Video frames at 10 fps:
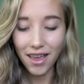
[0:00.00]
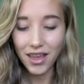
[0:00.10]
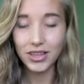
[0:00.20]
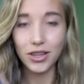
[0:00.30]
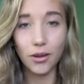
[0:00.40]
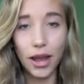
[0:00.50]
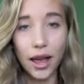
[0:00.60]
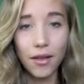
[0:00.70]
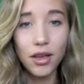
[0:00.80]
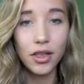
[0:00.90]
So yeah,
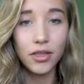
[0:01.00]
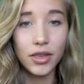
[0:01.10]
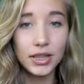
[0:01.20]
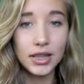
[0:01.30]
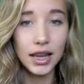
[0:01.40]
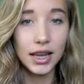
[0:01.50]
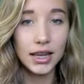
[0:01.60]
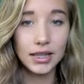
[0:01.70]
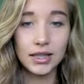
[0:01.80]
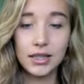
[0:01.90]
this
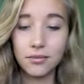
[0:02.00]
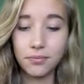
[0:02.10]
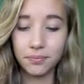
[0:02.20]
is